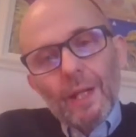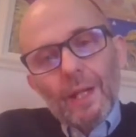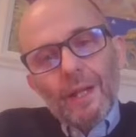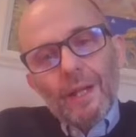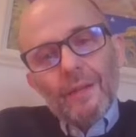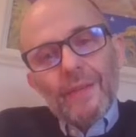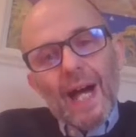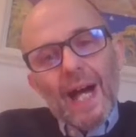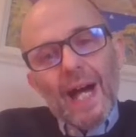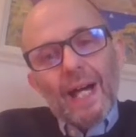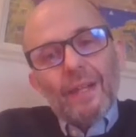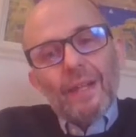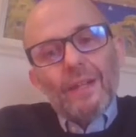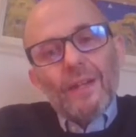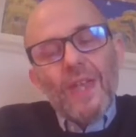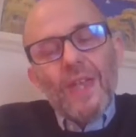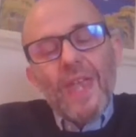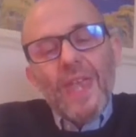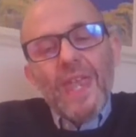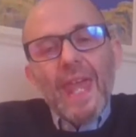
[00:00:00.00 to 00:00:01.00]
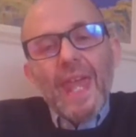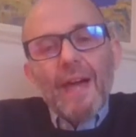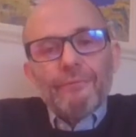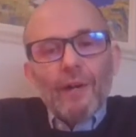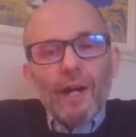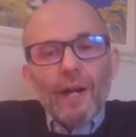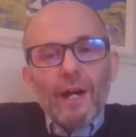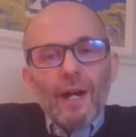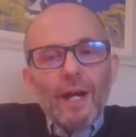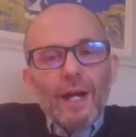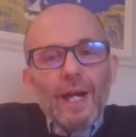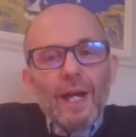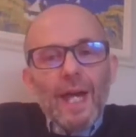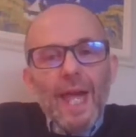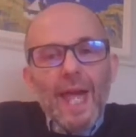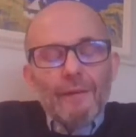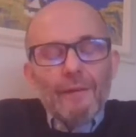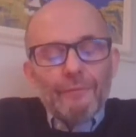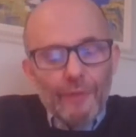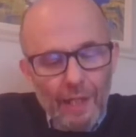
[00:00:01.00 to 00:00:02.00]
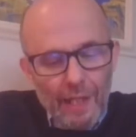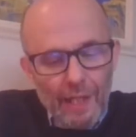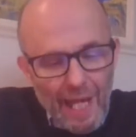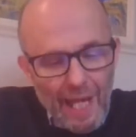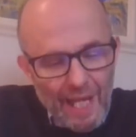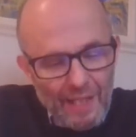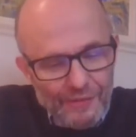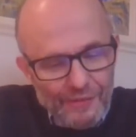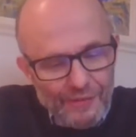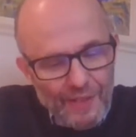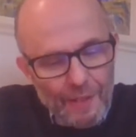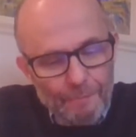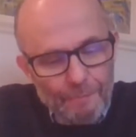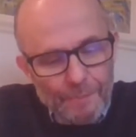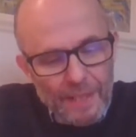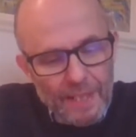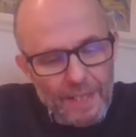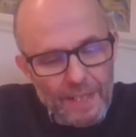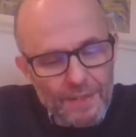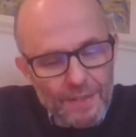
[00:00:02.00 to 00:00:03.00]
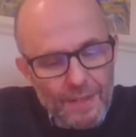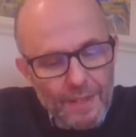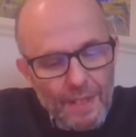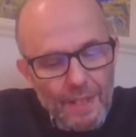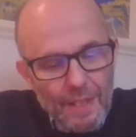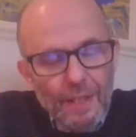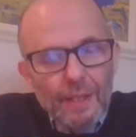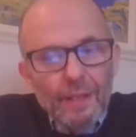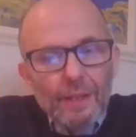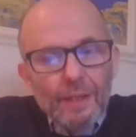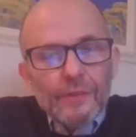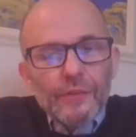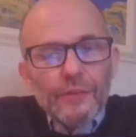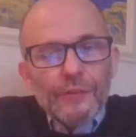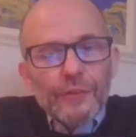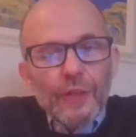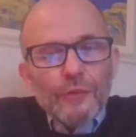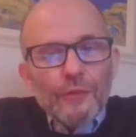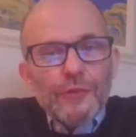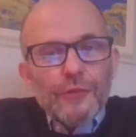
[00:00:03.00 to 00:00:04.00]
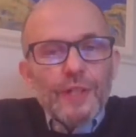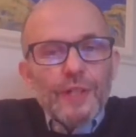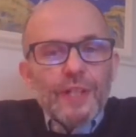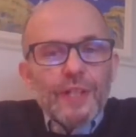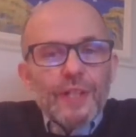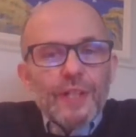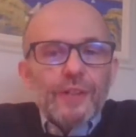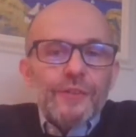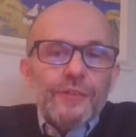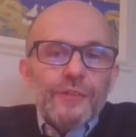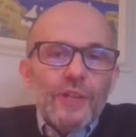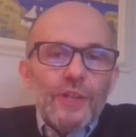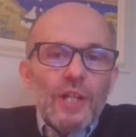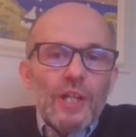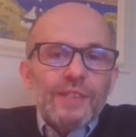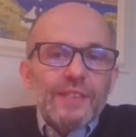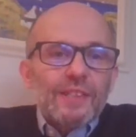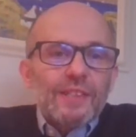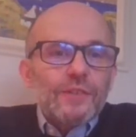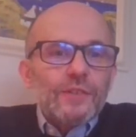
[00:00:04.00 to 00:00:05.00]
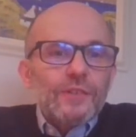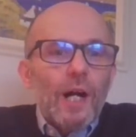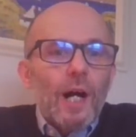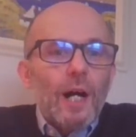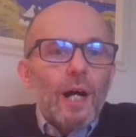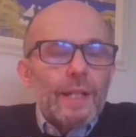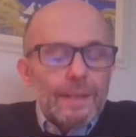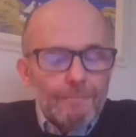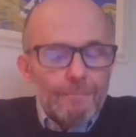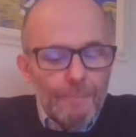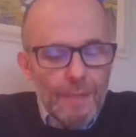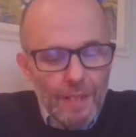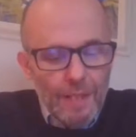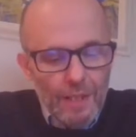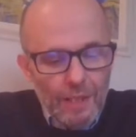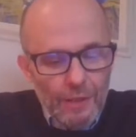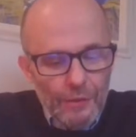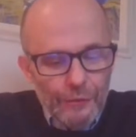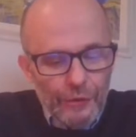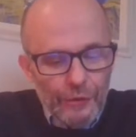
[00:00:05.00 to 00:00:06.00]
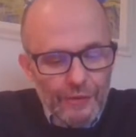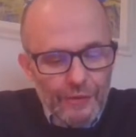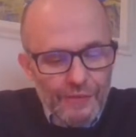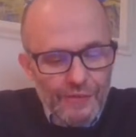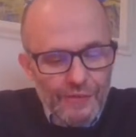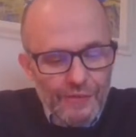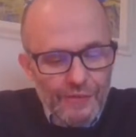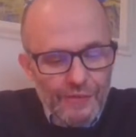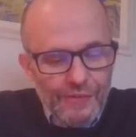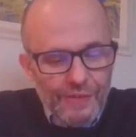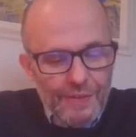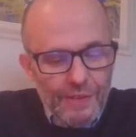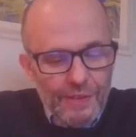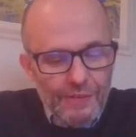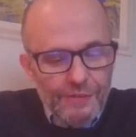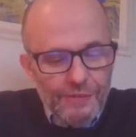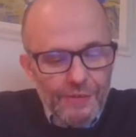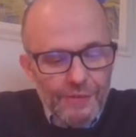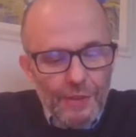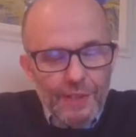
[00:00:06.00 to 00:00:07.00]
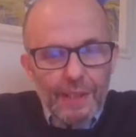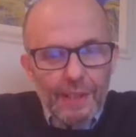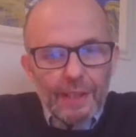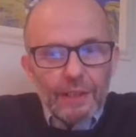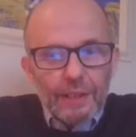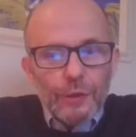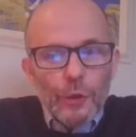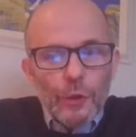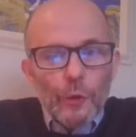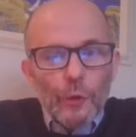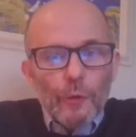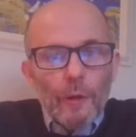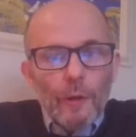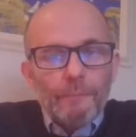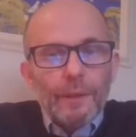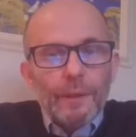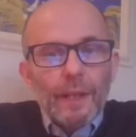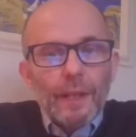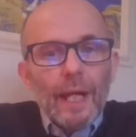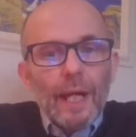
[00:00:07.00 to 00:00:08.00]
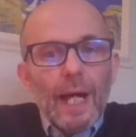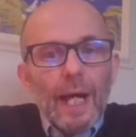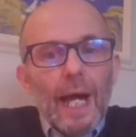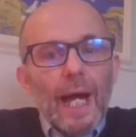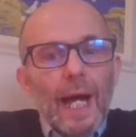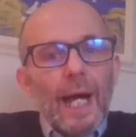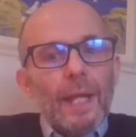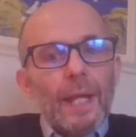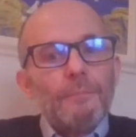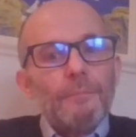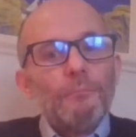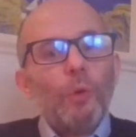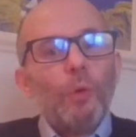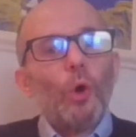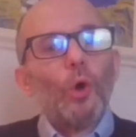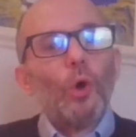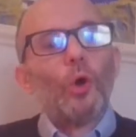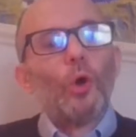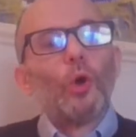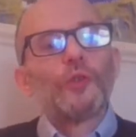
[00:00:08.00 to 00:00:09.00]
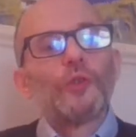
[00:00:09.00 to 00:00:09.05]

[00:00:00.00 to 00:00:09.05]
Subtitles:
that never, ever has there been such an exciting time to consider studying Europe, and more